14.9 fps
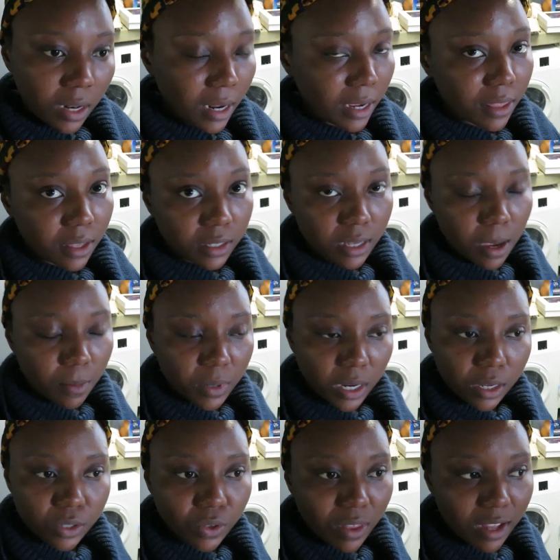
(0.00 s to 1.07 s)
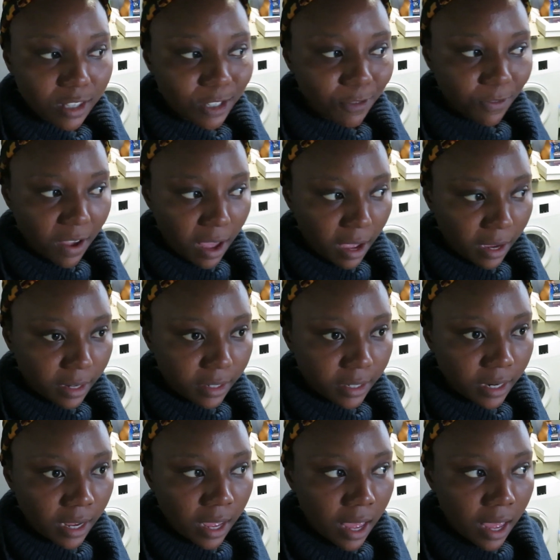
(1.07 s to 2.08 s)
like the same day, so that's fine.